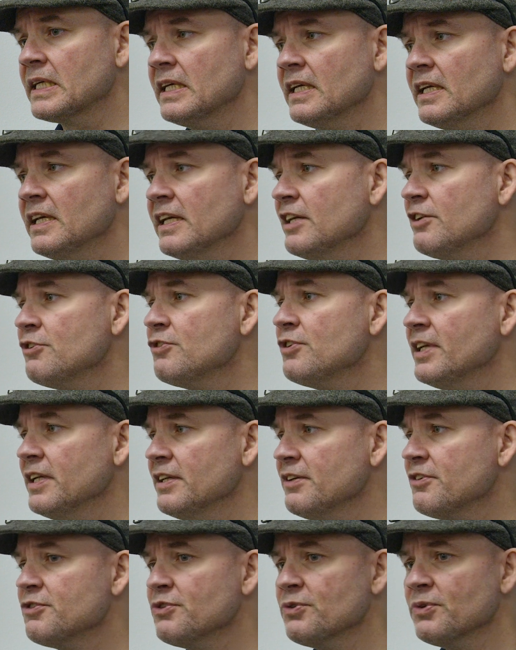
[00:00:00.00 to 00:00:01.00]
get in,
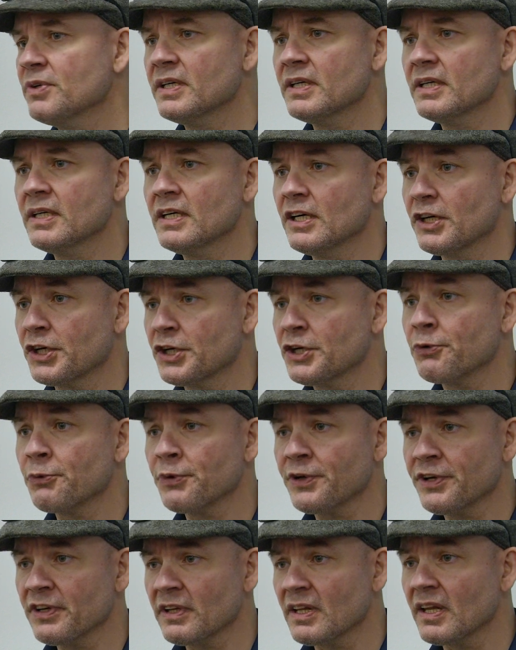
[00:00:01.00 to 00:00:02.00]
into a, a
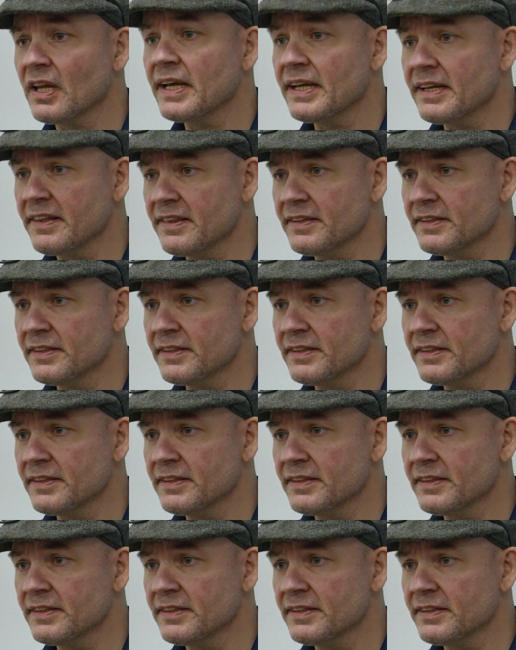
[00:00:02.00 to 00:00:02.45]
career like